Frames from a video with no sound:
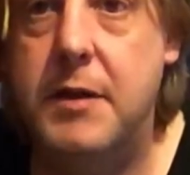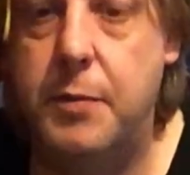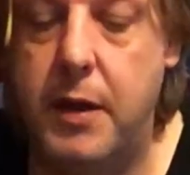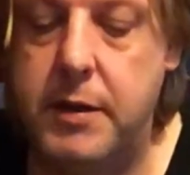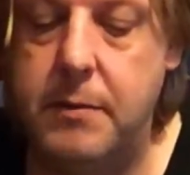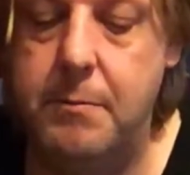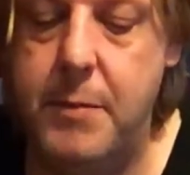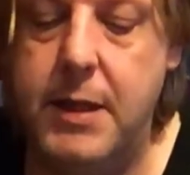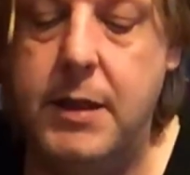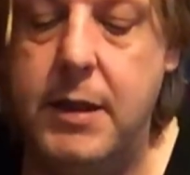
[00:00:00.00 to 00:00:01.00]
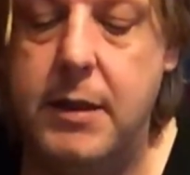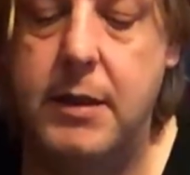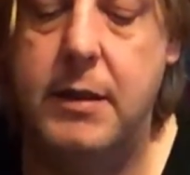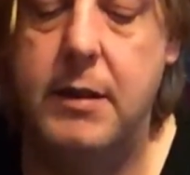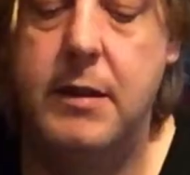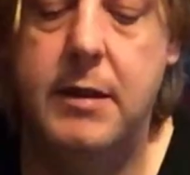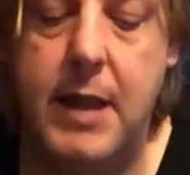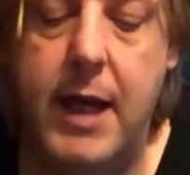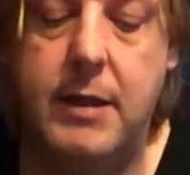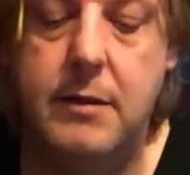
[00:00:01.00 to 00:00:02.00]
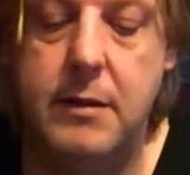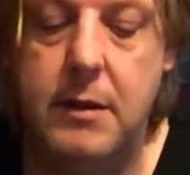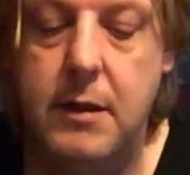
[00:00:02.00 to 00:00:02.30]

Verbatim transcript: This person misses sex.